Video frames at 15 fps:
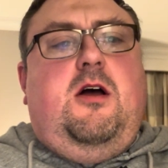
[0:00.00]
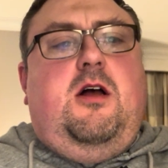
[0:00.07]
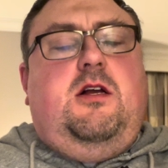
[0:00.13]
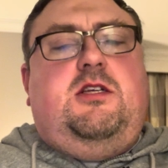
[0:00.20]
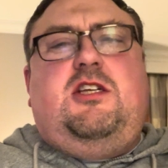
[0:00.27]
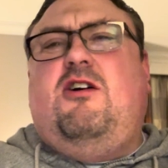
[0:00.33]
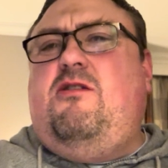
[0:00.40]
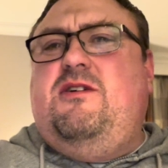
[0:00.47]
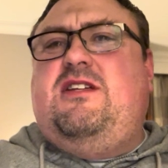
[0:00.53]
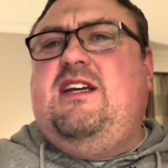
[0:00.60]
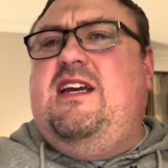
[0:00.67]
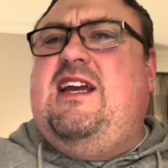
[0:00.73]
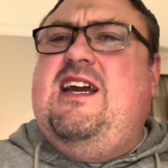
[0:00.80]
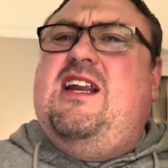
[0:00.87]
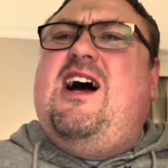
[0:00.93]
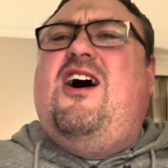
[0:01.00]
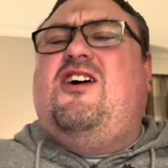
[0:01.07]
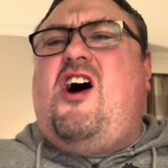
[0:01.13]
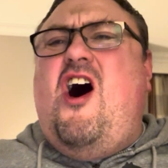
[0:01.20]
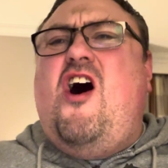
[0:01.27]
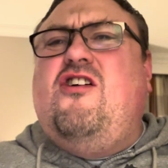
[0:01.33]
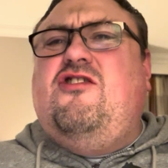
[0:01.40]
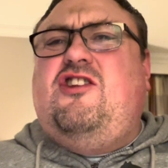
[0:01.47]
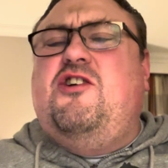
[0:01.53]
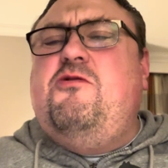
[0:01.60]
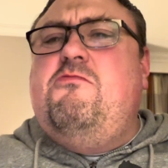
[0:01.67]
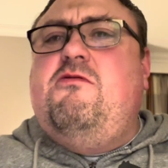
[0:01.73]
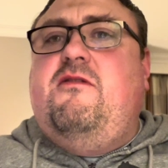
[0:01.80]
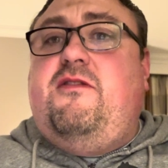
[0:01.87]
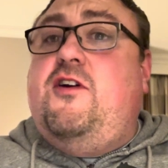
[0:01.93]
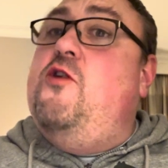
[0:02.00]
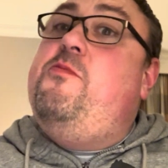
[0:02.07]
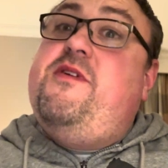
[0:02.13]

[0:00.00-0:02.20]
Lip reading: So I was thinking, I can't do a review,